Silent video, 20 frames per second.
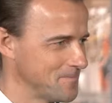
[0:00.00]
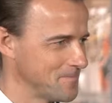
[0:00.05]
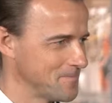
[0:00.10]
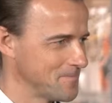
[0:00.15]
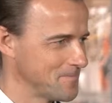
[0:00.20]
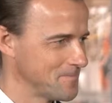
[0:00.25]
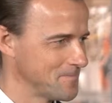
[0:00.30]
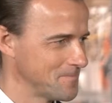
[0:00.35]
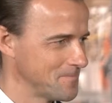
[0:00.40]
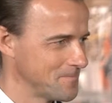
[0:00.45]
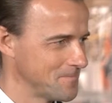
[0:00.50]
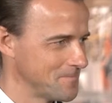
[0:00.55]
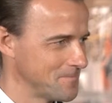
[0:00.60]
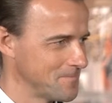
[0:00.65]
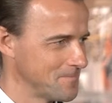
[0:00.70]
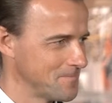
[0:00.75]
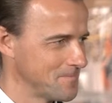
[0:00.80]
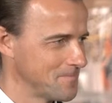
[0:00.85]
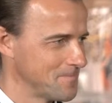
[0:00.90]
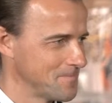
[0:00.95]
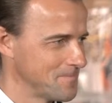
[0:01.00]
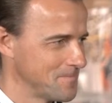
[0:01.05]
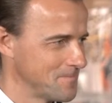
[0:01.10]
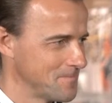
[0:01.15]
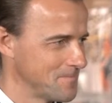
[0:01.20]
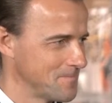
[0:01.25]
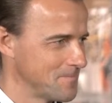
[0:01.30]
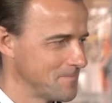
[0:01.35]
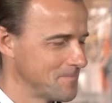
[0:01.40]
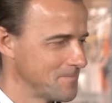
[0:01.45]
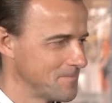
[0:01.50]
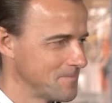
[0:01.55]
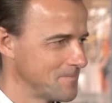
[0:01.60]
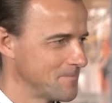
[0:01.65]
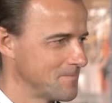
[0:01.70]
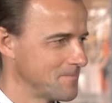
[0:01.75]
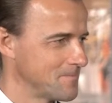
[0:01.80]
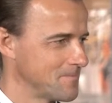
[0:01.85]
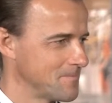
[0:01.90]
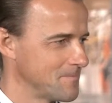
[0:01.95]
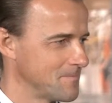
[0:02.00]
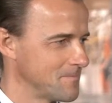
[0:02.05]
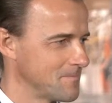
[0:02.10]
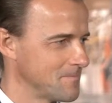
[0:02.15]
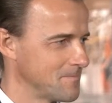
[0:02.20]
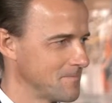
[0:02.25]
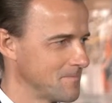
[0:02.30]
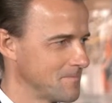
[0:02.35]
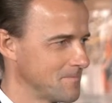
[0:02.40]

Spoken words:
(silent)